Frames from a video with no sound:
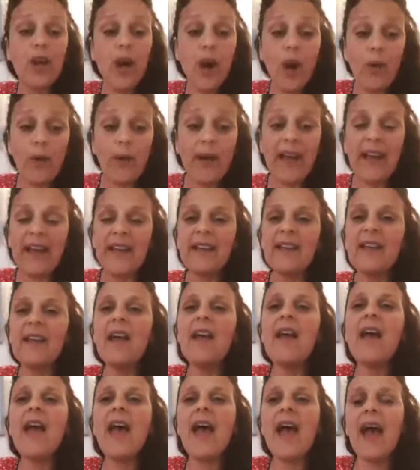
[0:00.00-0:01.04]
go in
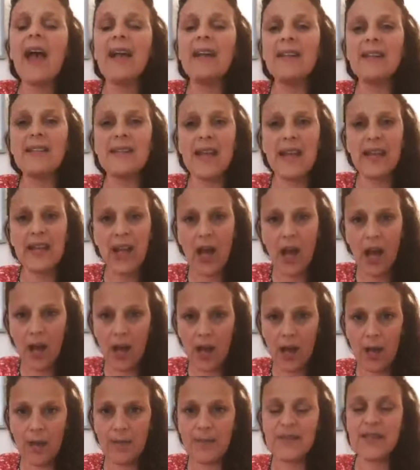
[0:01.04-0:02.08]
and take
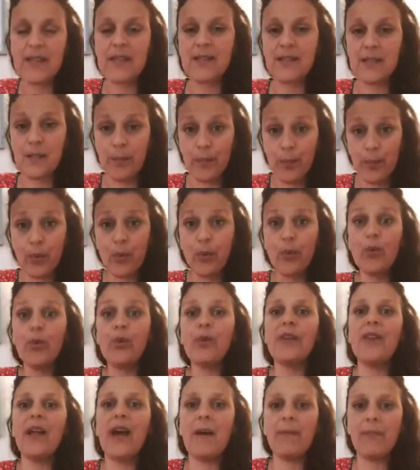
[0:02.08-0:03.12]
herbs that
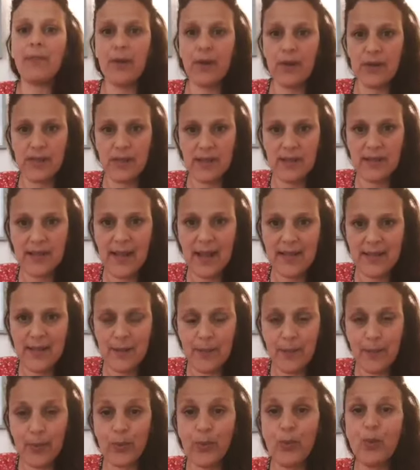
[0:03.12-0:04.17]
support that process, that
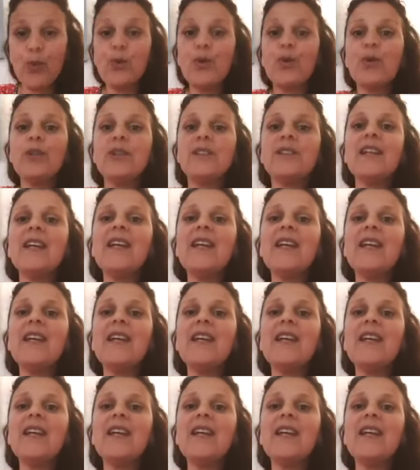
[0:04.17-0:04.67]
support